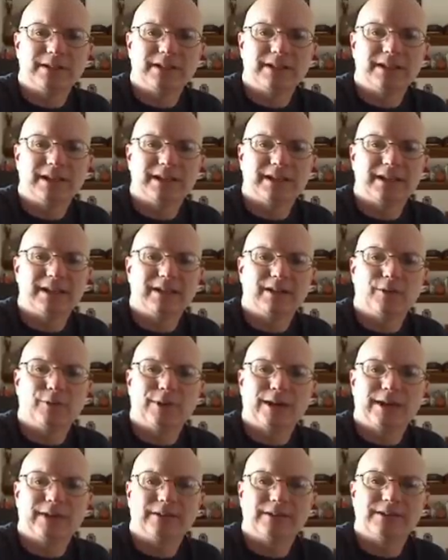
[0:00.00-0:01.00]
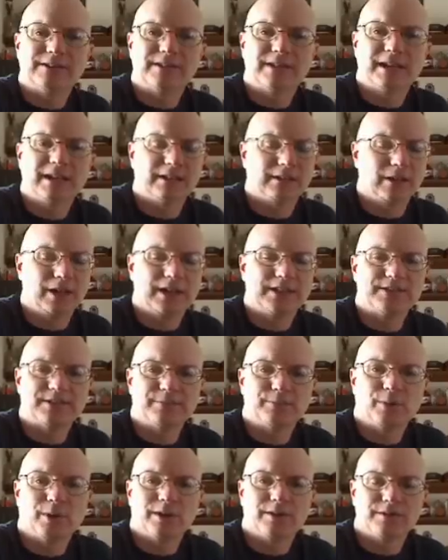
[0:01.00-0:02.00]
He liked getting around. He had lots
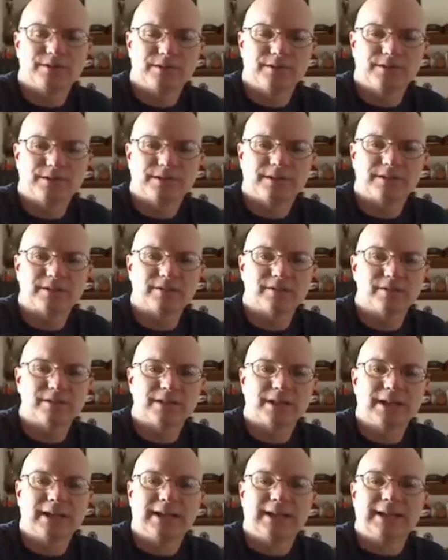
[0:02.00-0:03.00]
of brothers and sisters.